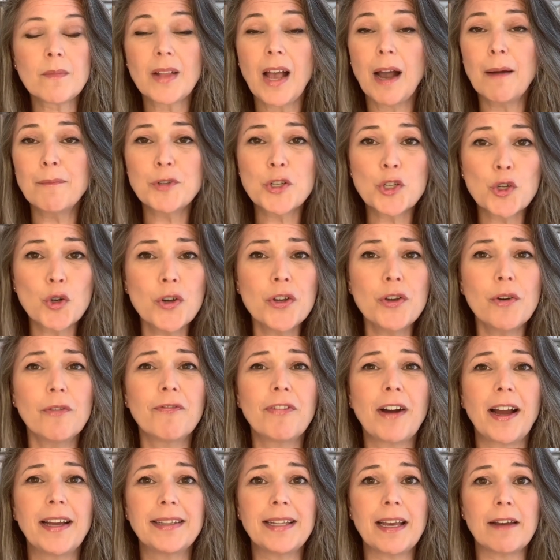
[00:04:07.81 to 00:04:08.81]
I'm sure you'll
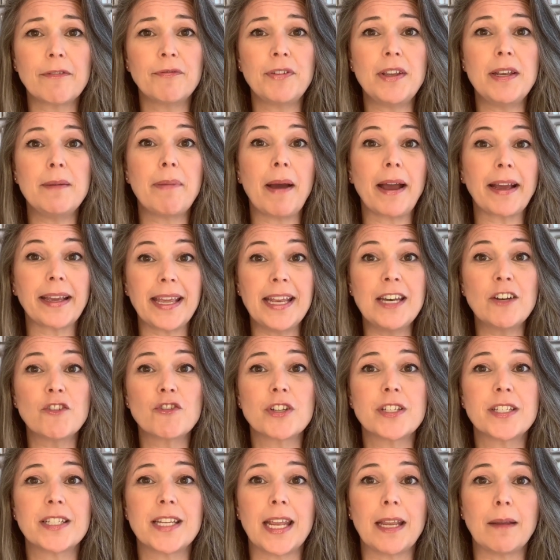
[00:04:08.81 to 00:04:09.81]
find their feedback
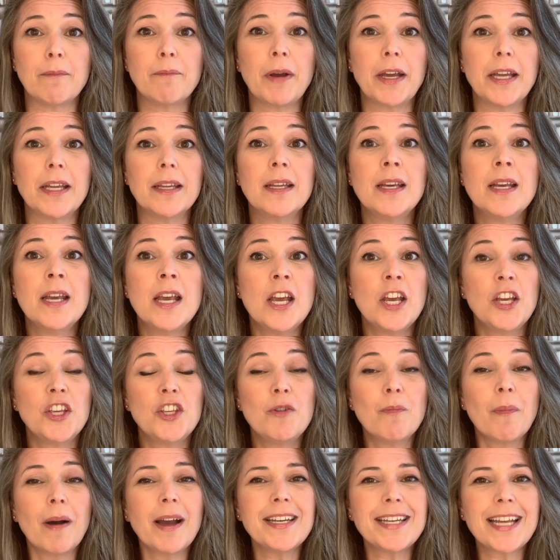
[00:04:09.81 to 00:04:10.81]
interesting, but
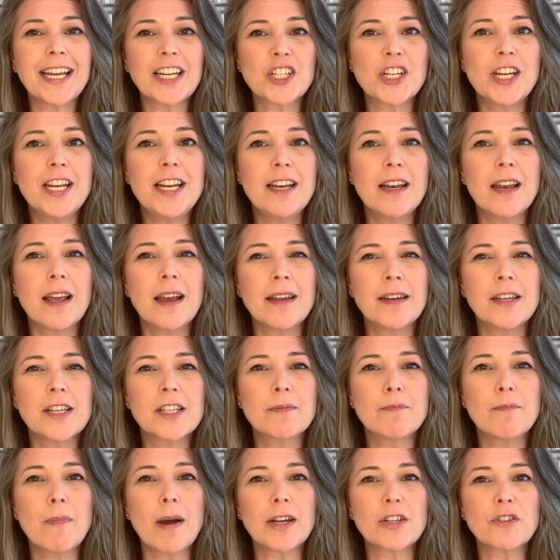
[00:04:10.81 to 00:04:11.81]
you might actually learn
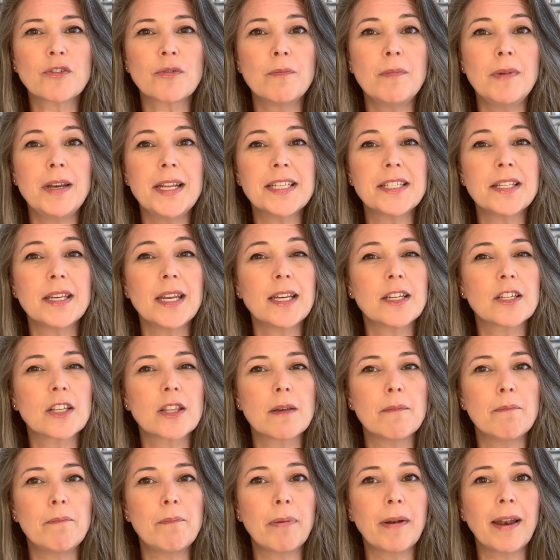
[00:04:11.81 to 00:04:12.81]
as much from listening to
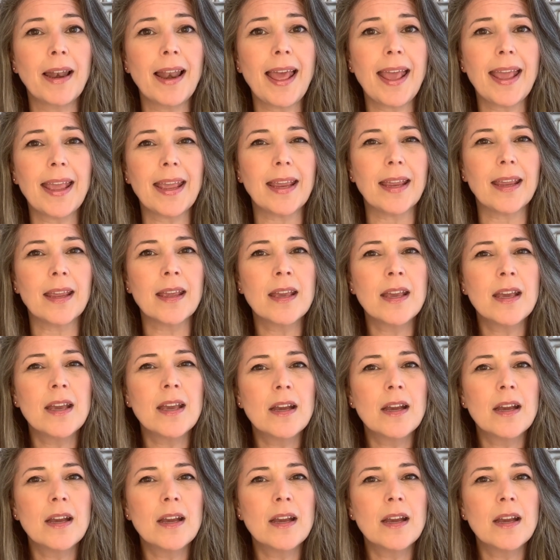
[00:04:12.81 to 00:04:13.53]
them play.